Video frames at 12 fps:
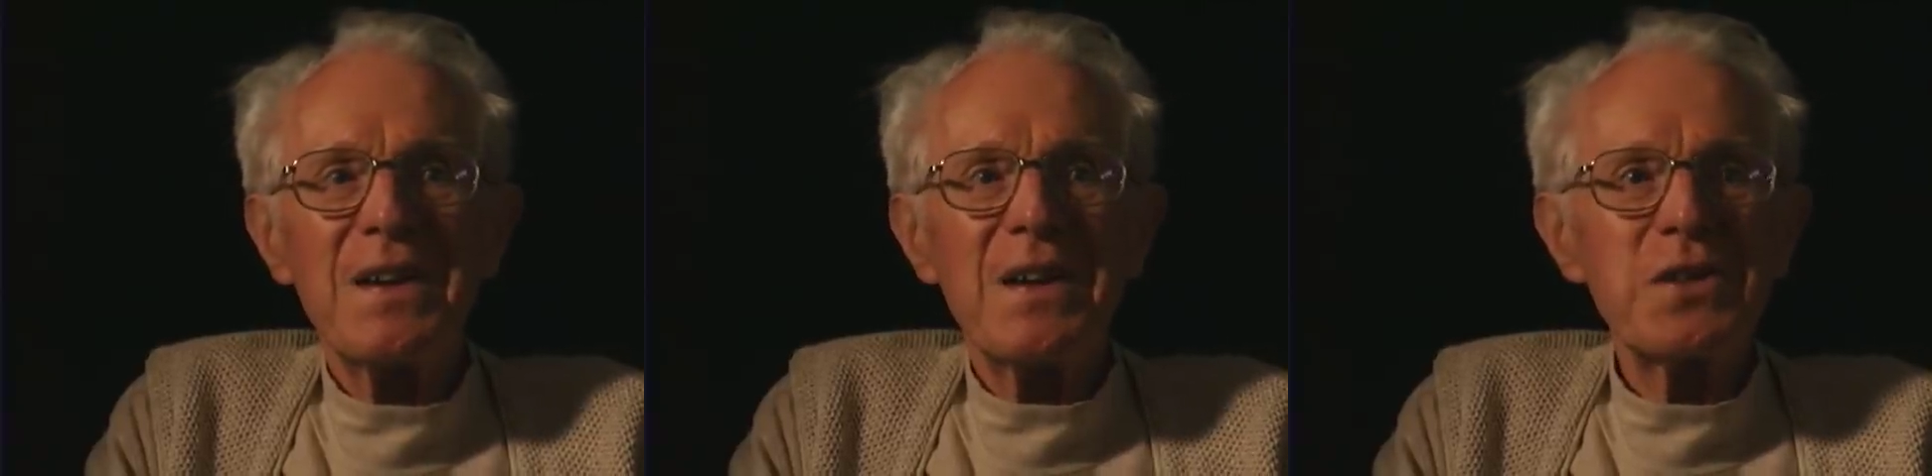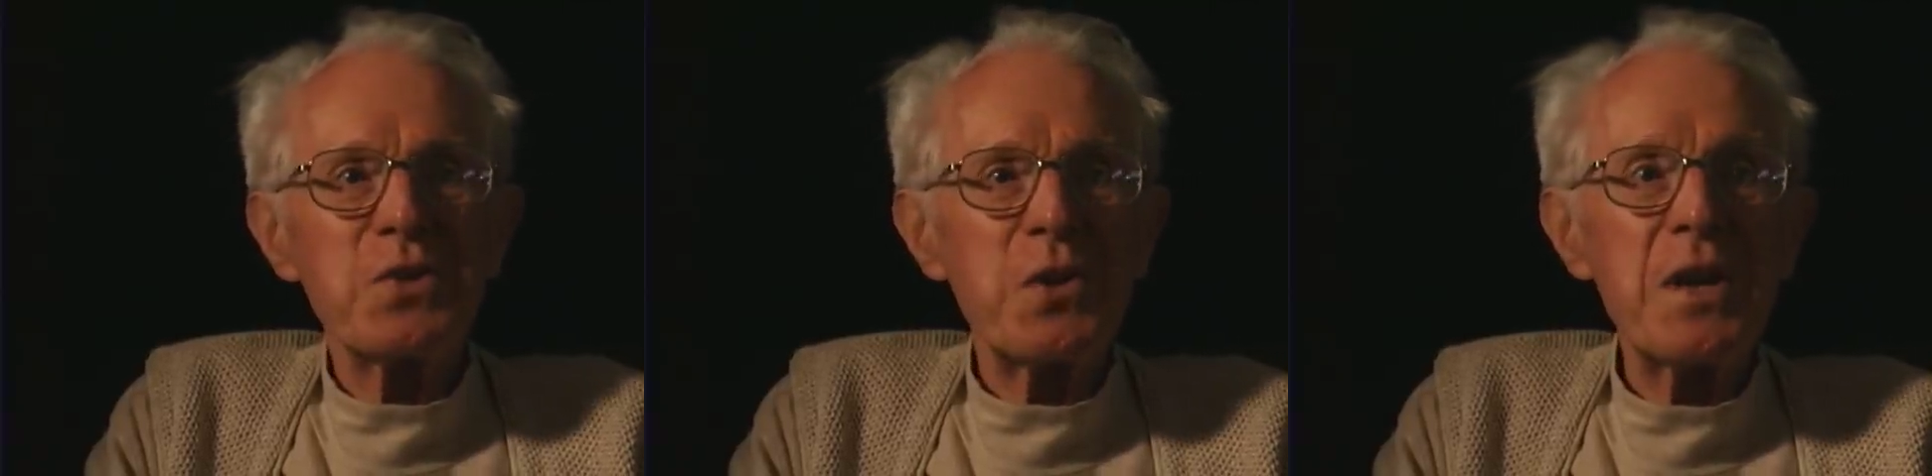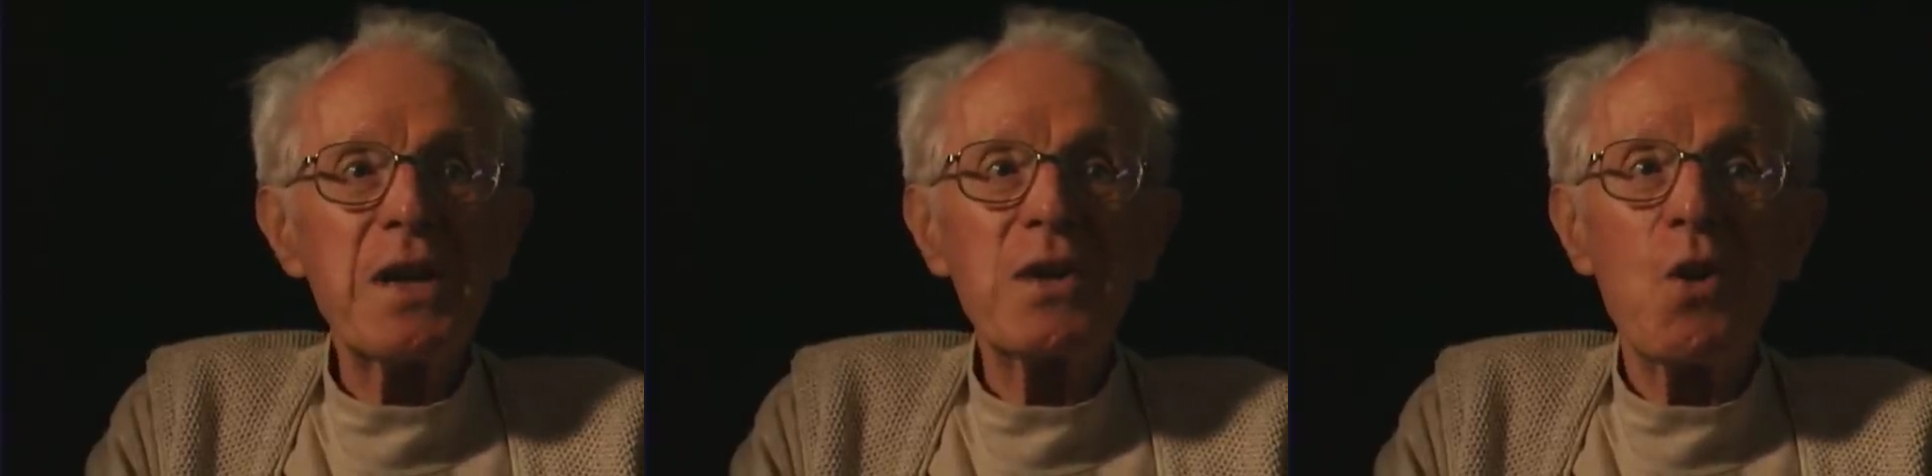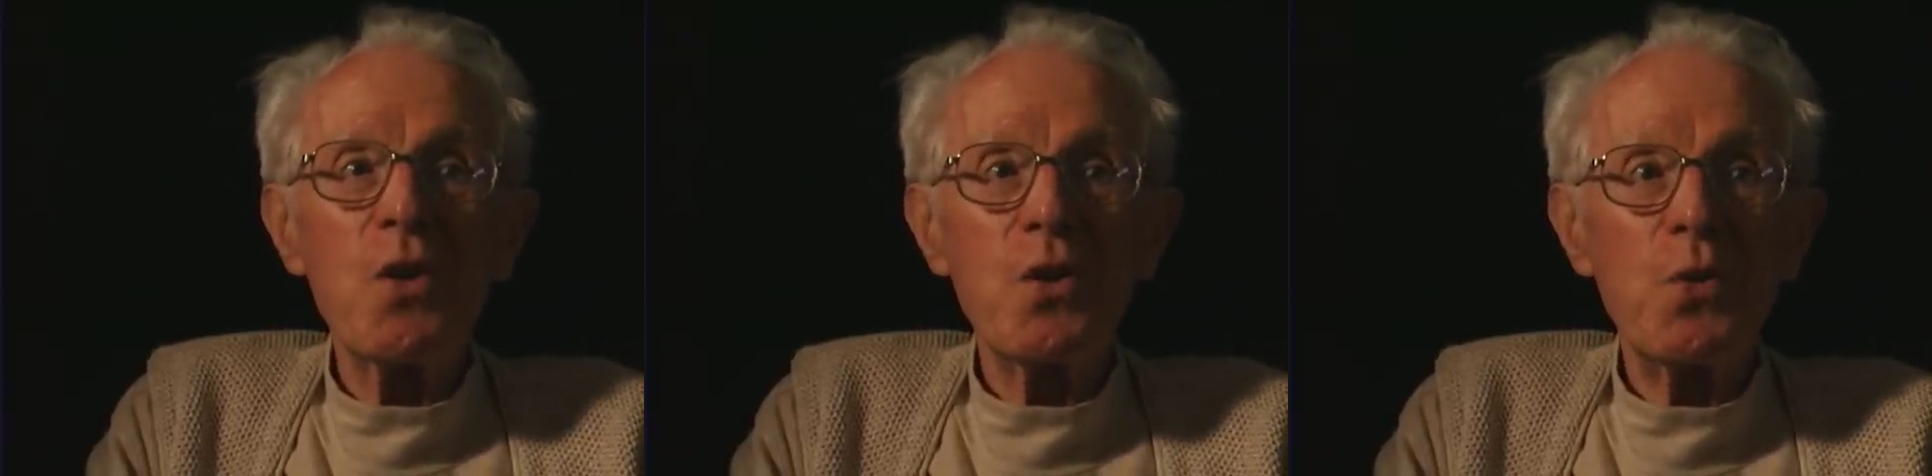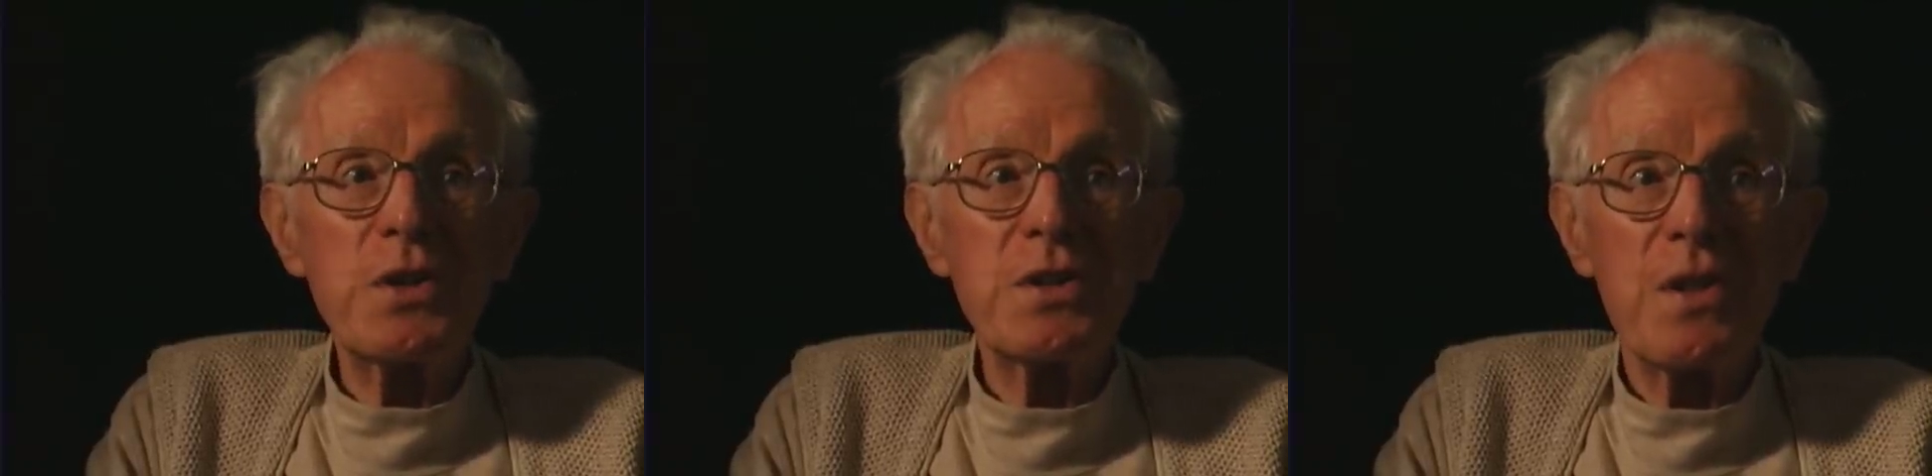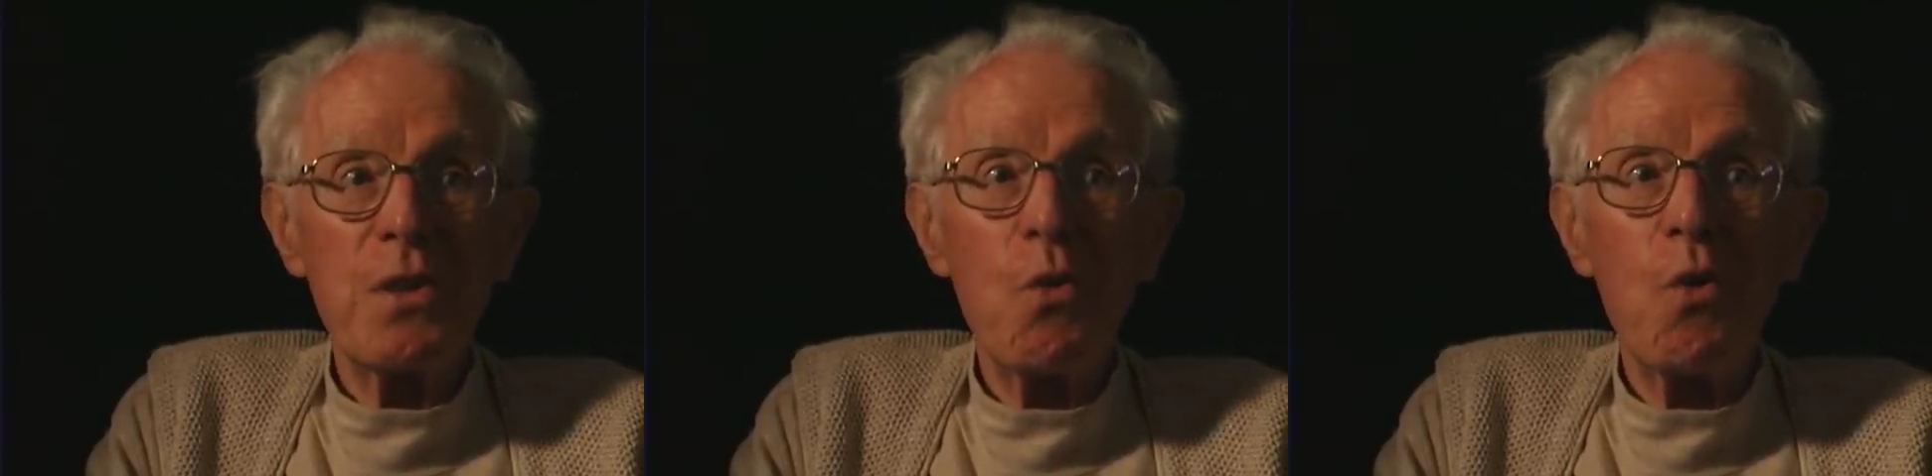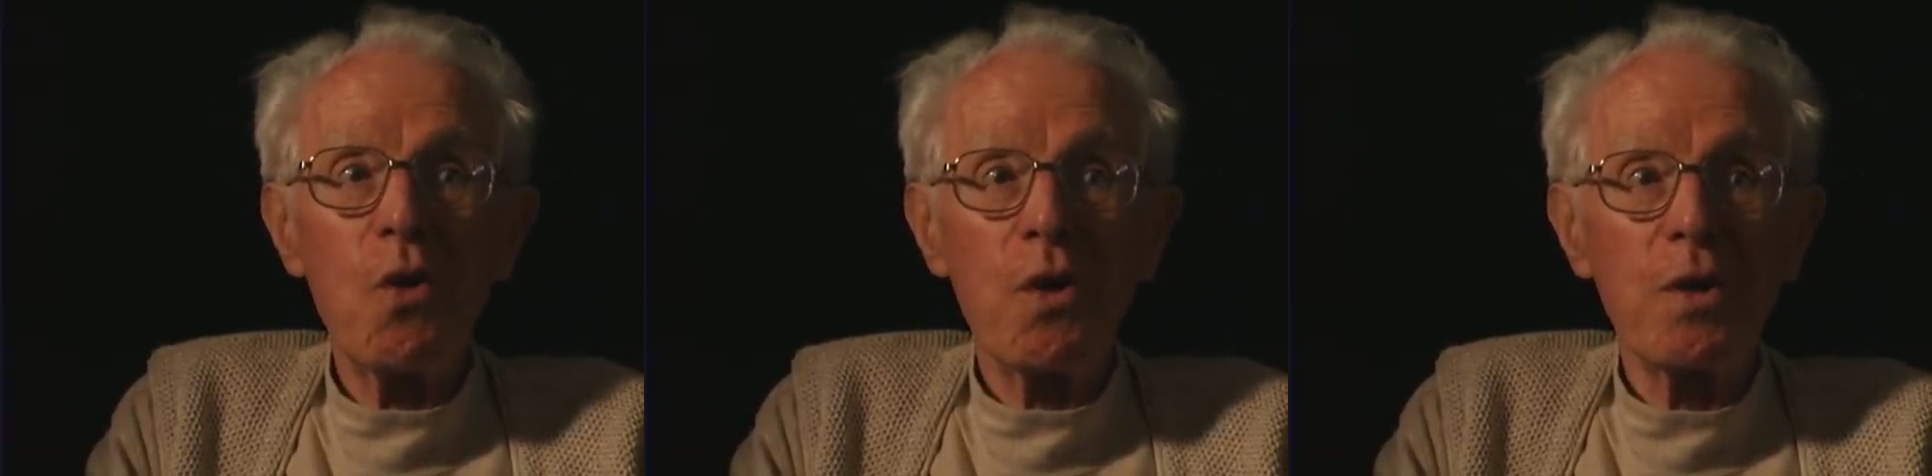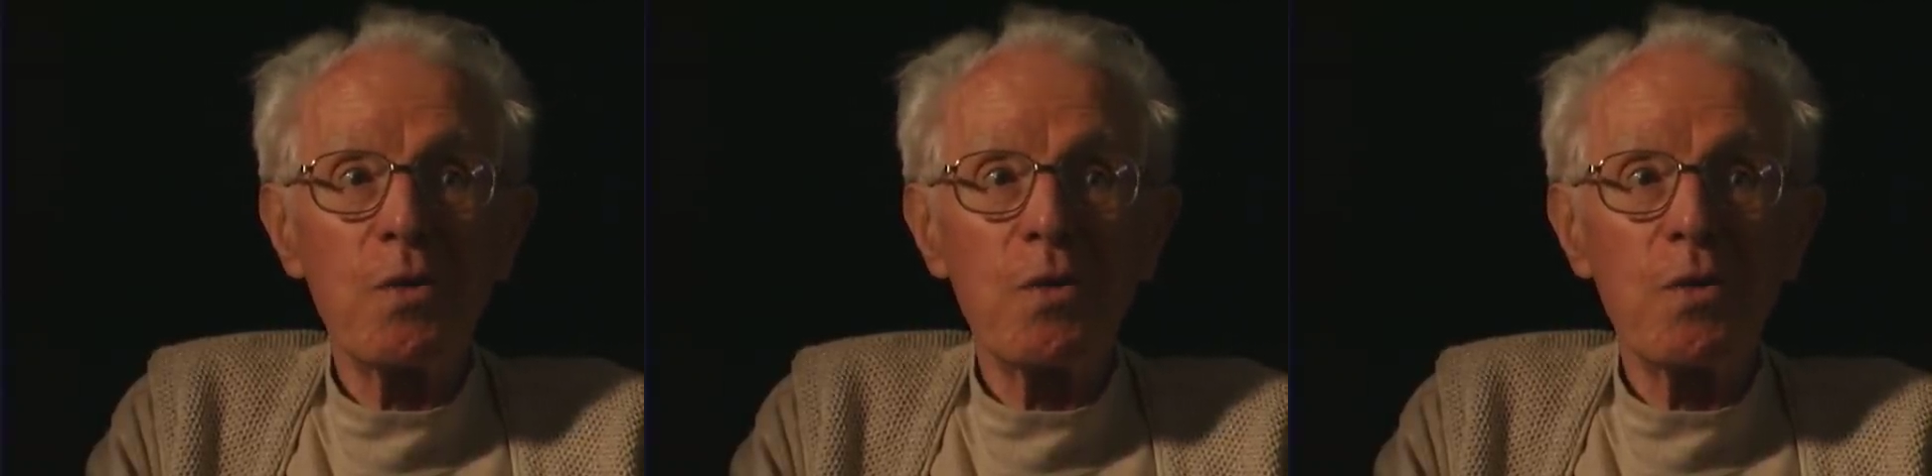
So he had to go the rest of the war